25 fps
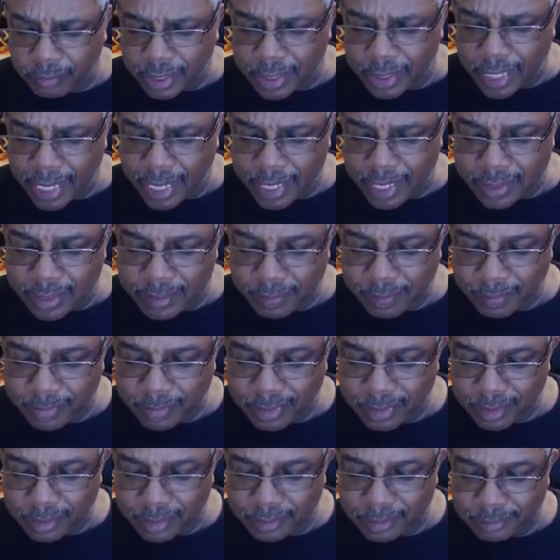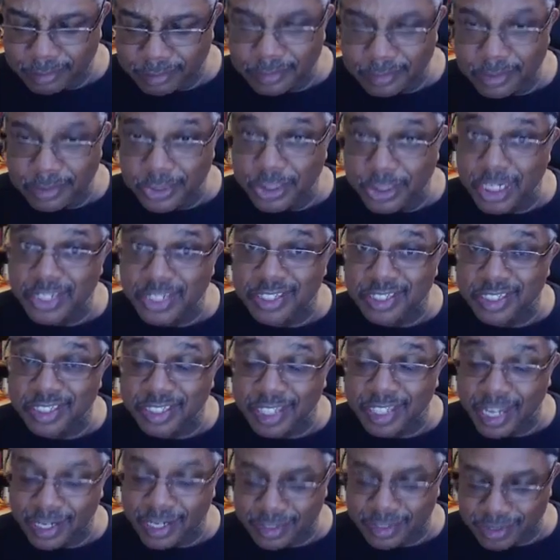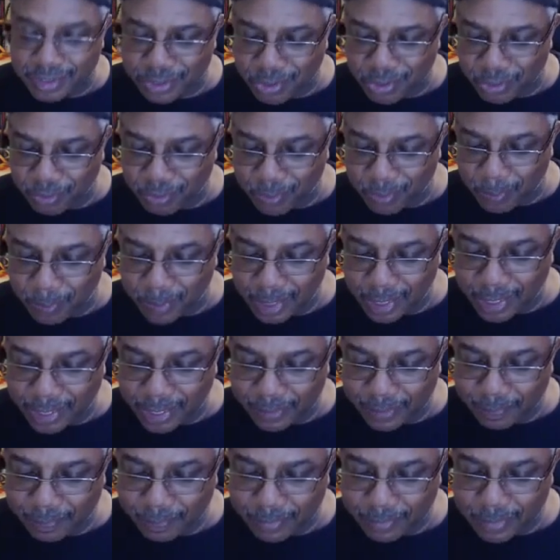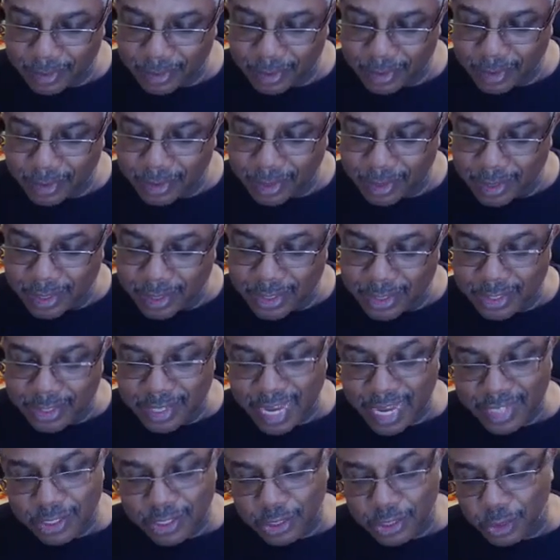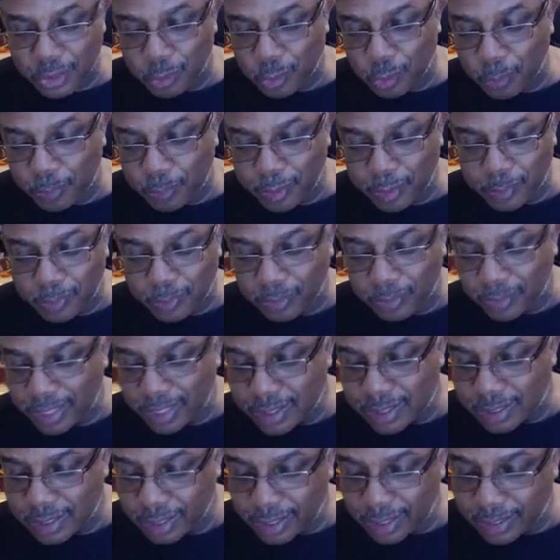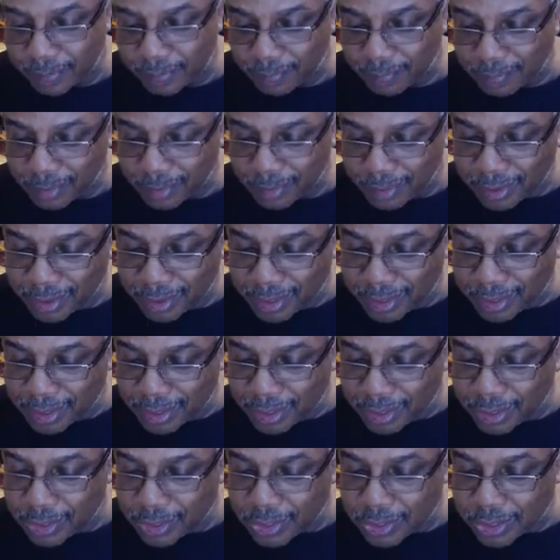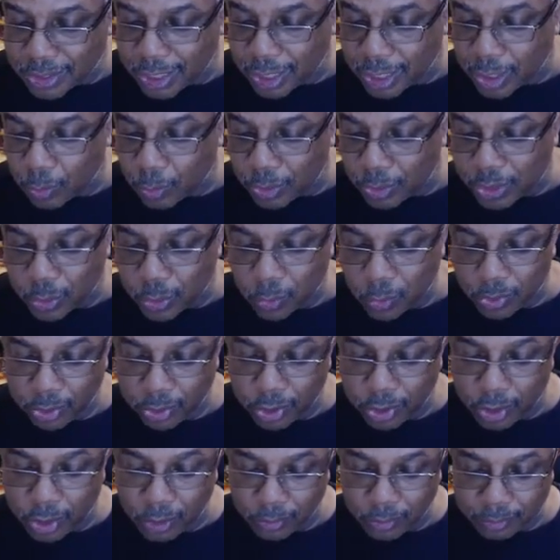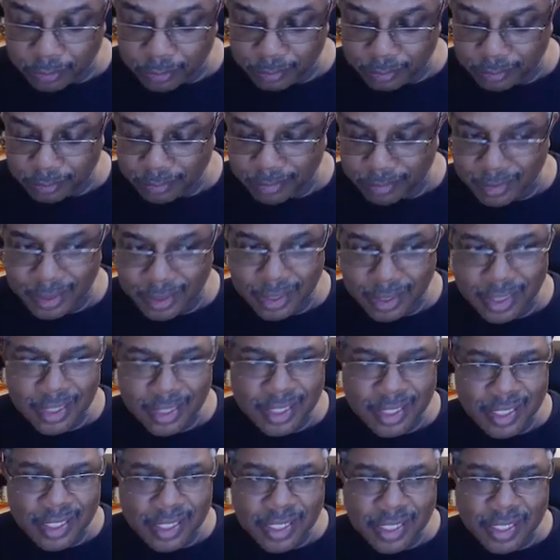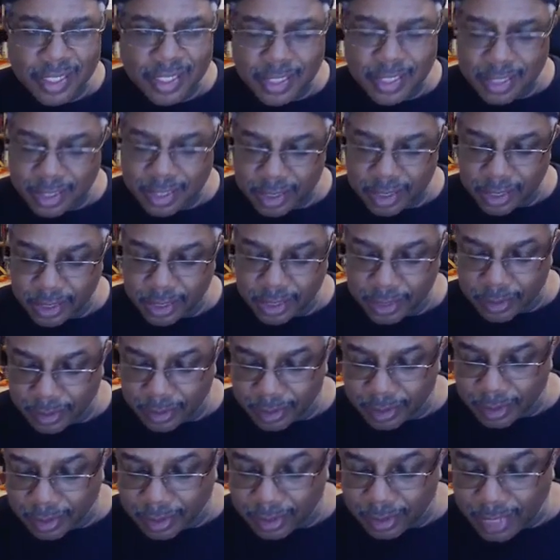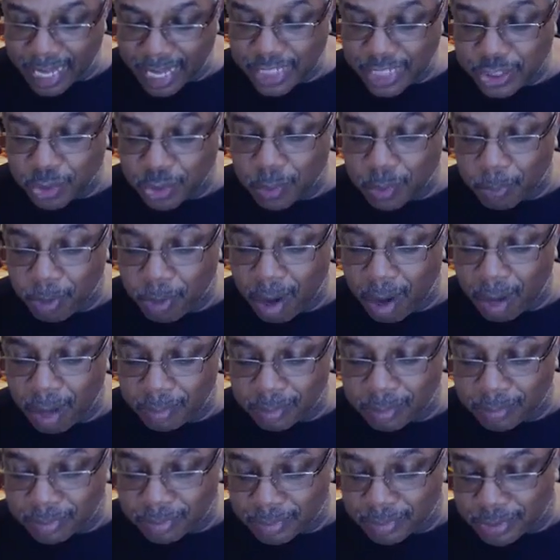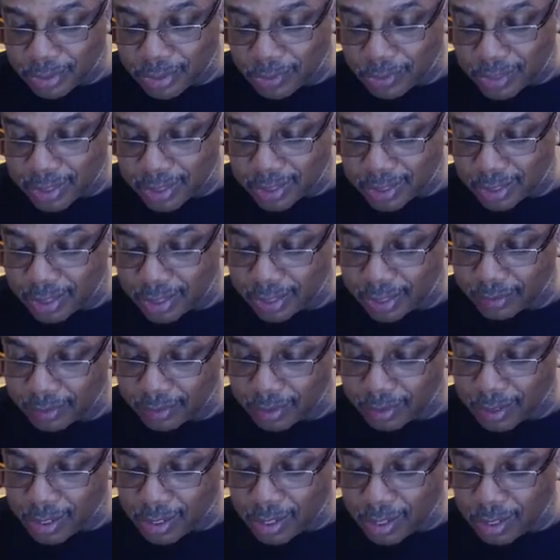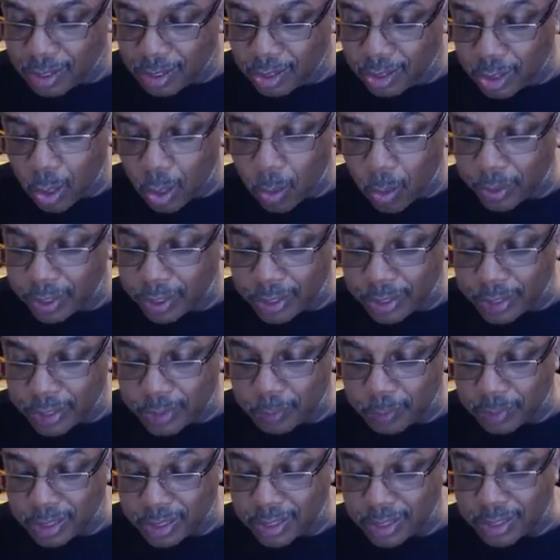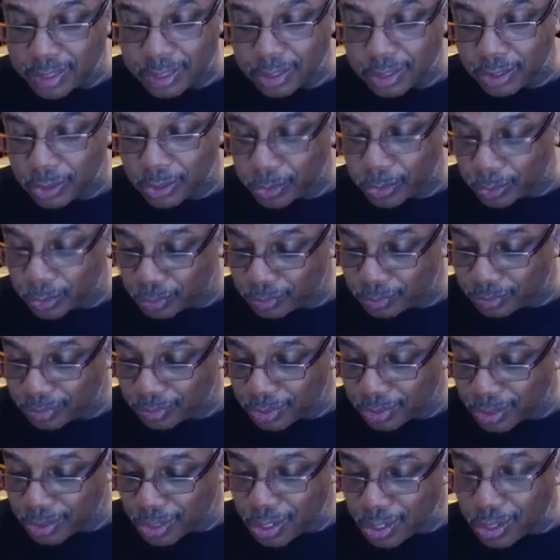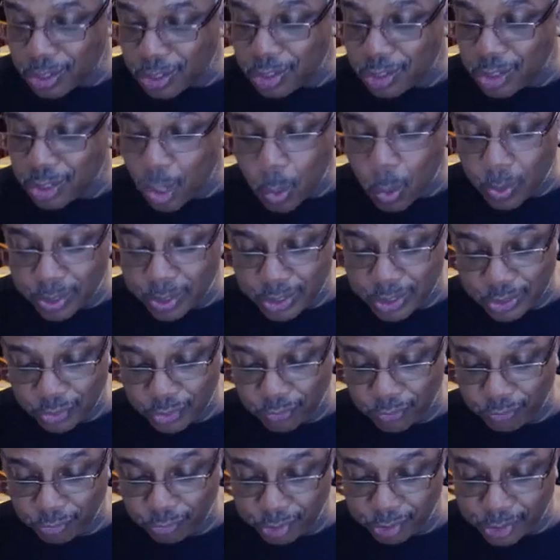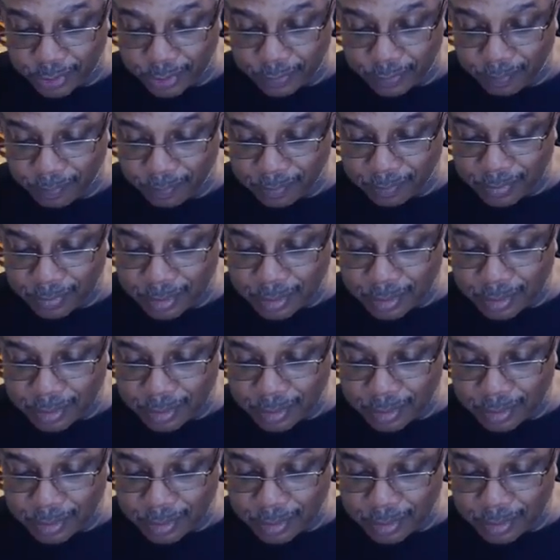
Ray asked. Just in case, Tony replied. Snatch is cool people, Ray said. He'll tell you what you want to know. See, that's your problem, Tony said. No one in this business is cool. No one is your friend.